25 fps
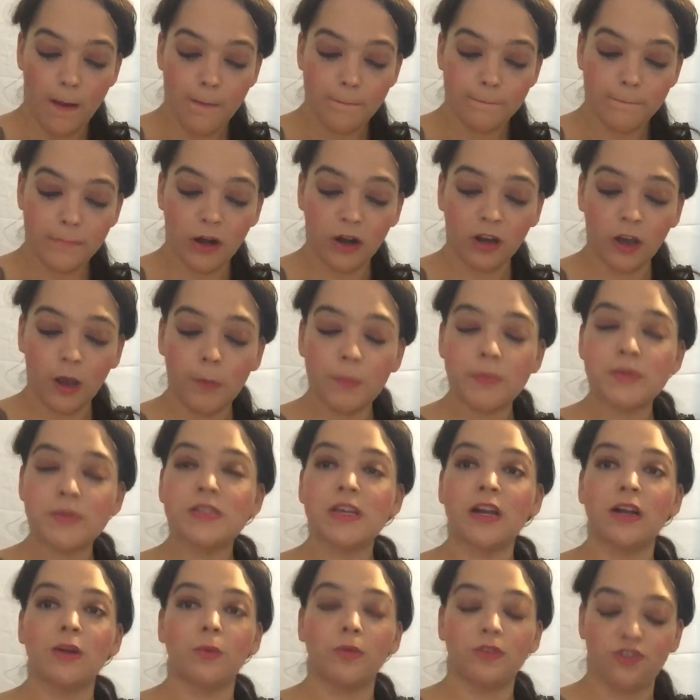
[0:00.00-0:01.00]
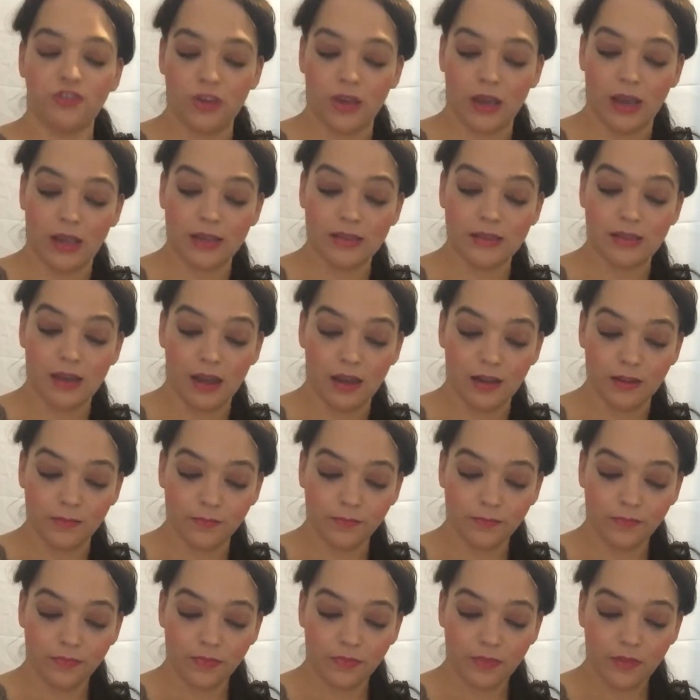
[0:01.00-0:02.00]
Buttercup stared at what she had done.
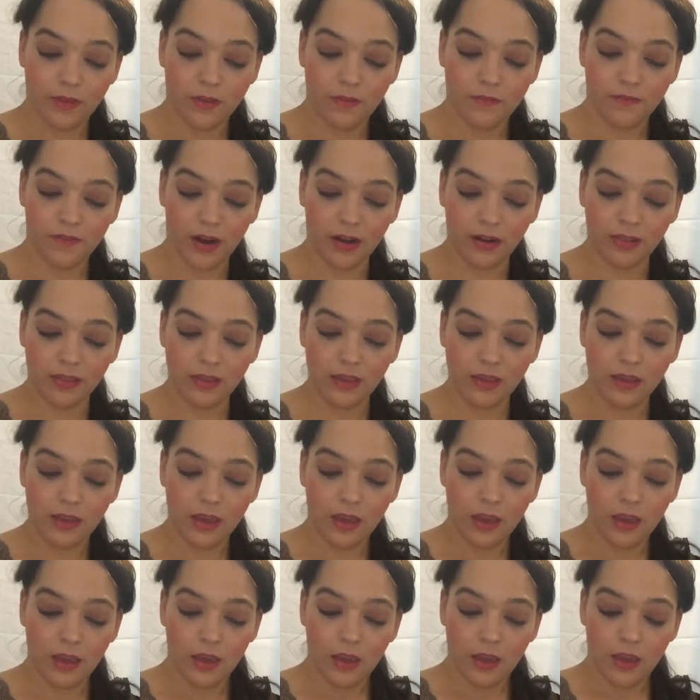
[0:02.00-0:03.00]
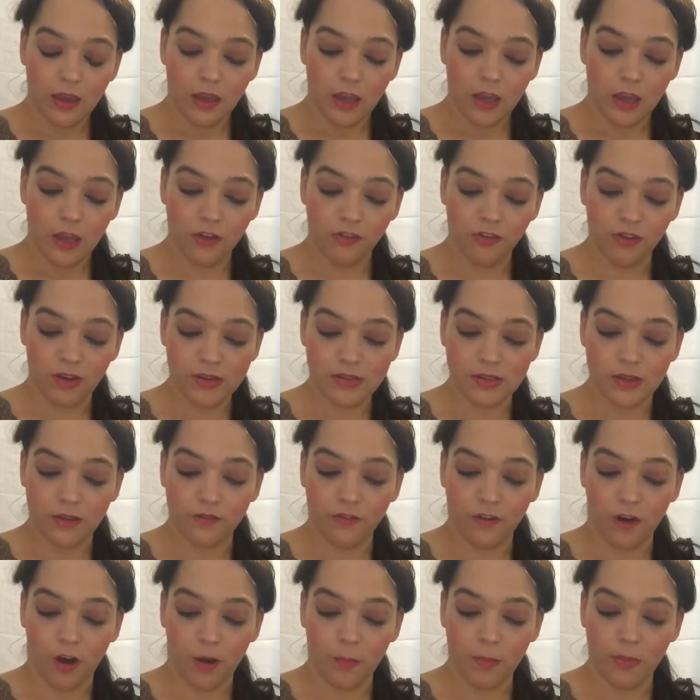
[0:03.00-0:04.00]
Finally, he rested
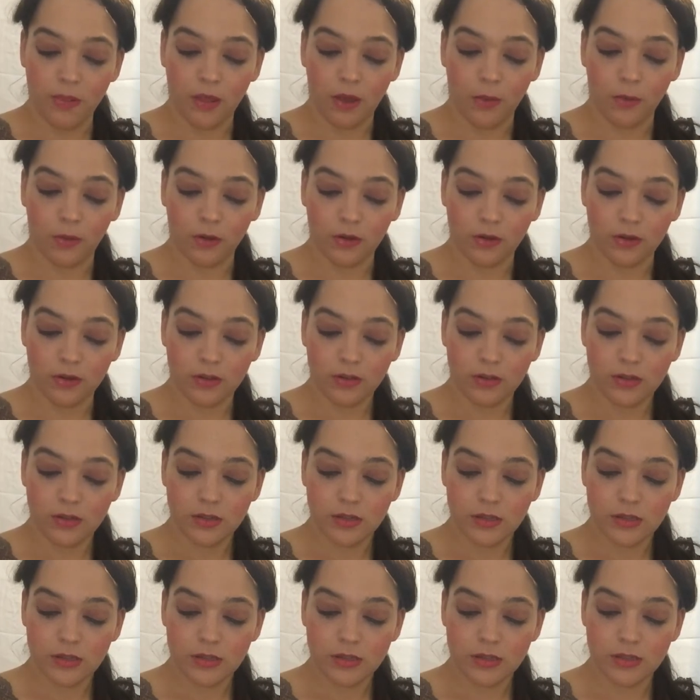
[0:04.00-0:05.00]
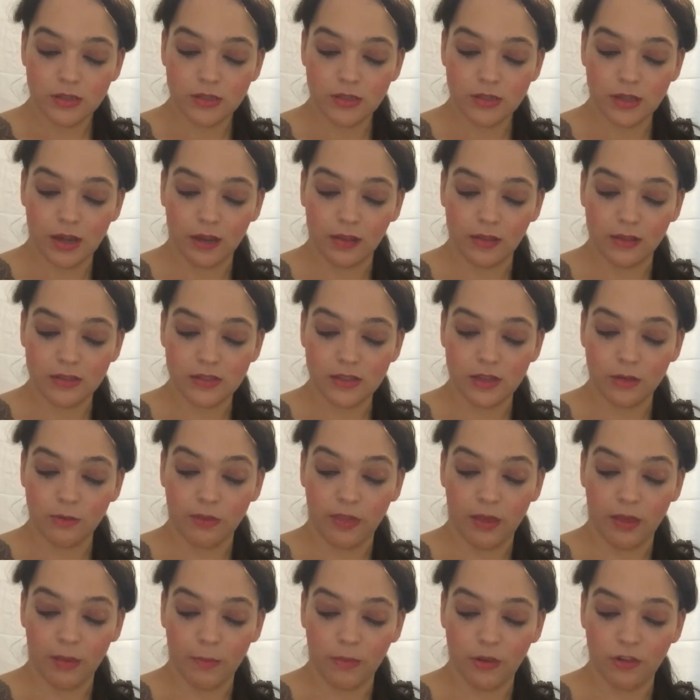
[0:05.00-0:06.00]
far below her, silent and
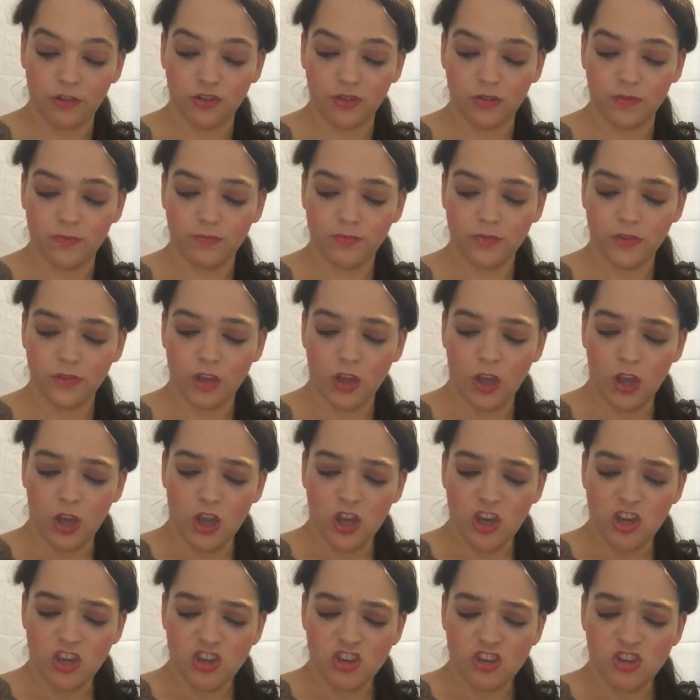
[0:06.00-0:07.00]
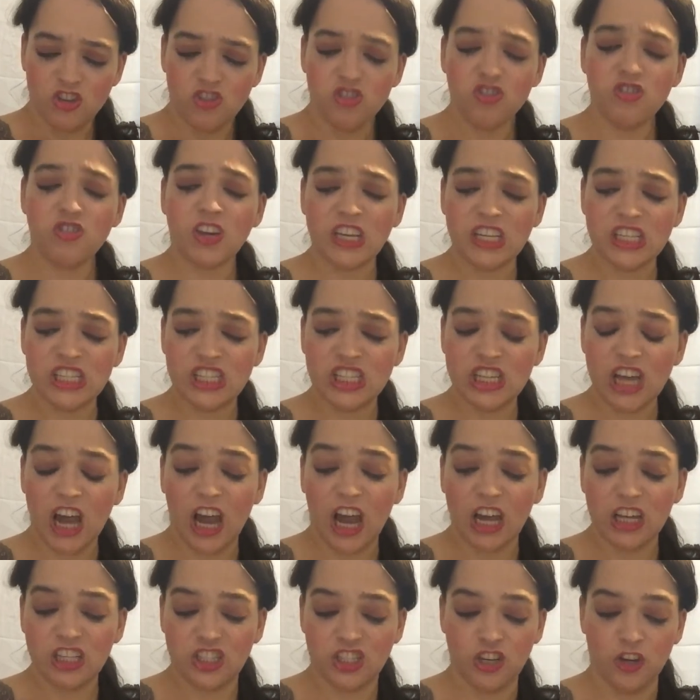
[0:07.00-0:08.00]
without motion. You can
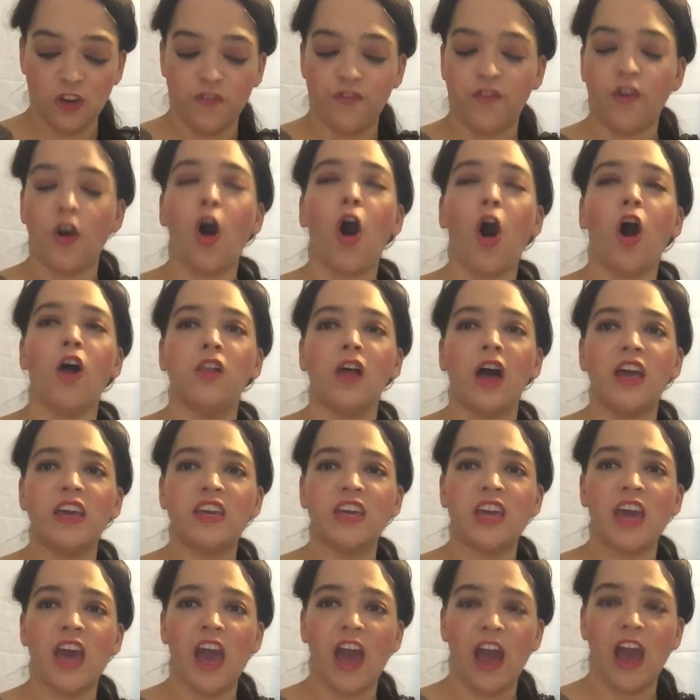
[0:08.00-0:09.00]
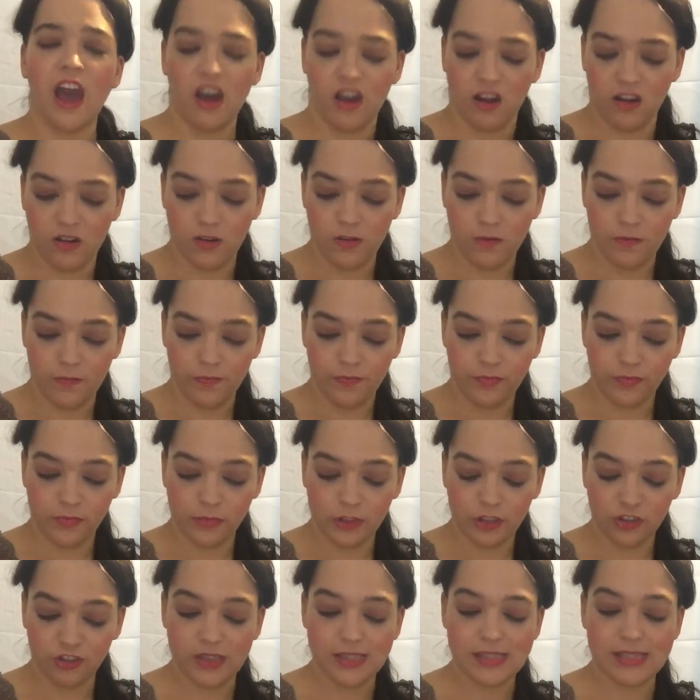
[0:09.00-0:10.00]
die too, for all I care,
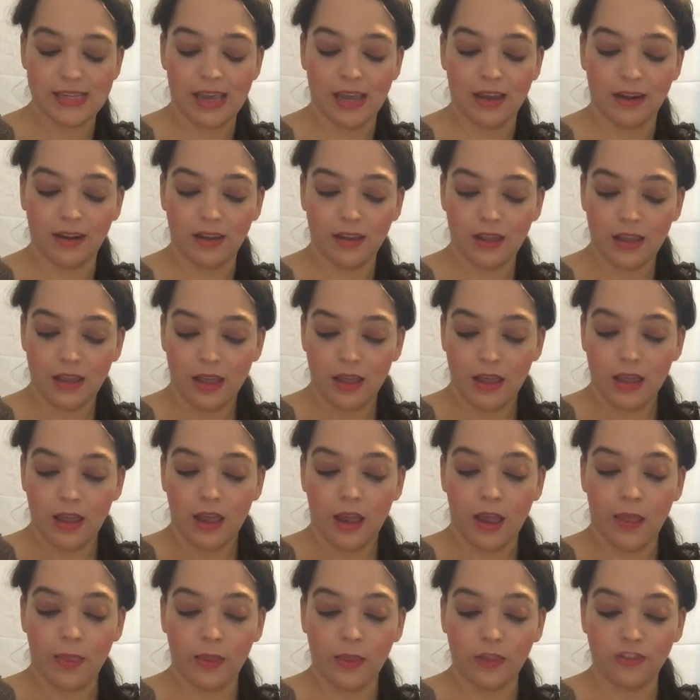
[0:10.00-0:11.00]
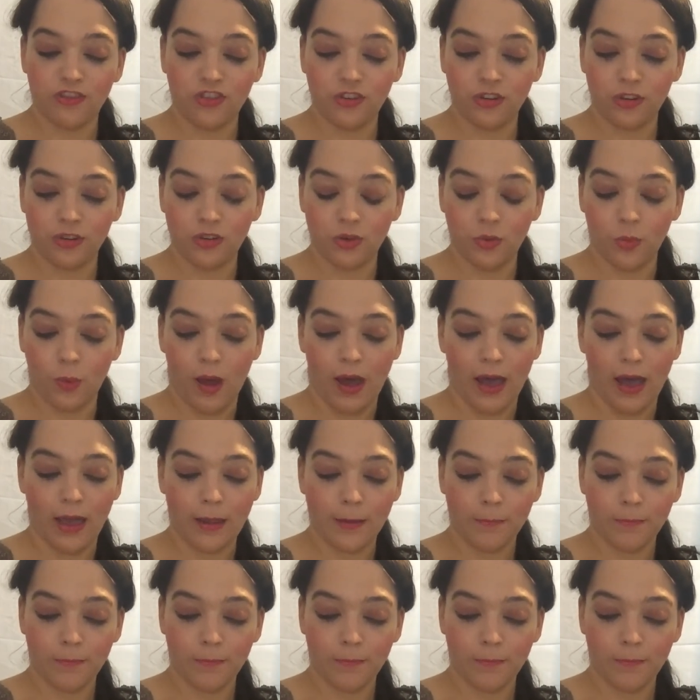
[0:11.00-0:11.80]
she said, and then she turned away.